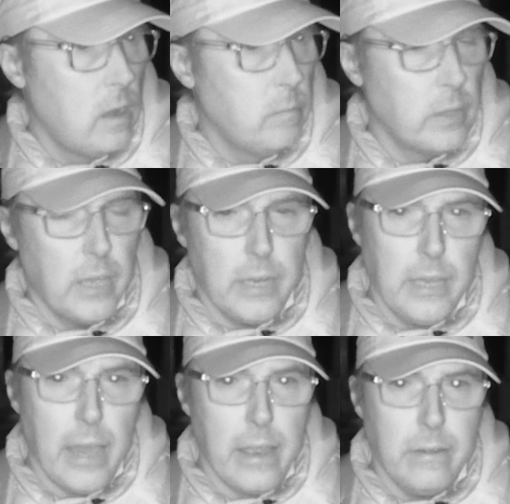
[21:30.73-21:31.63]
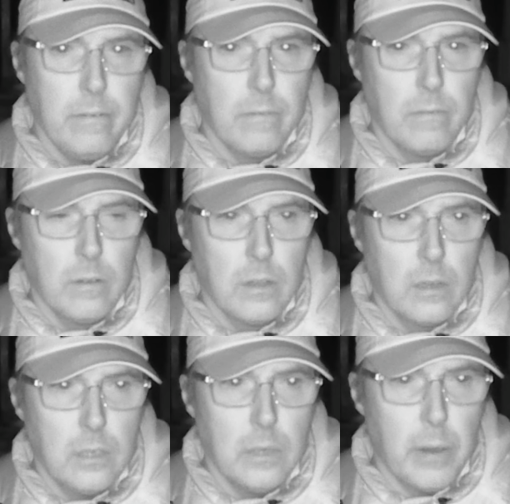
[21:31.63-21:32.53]
But then again,
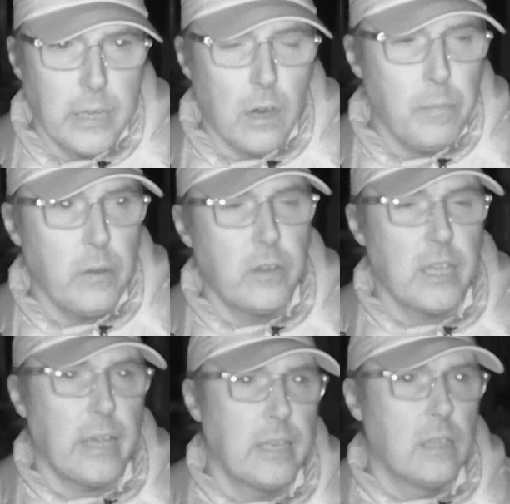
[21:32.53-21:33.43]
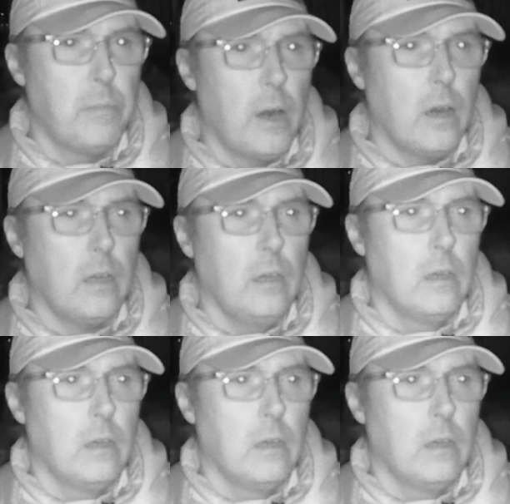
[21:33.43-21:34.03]
you might not be residing in the park.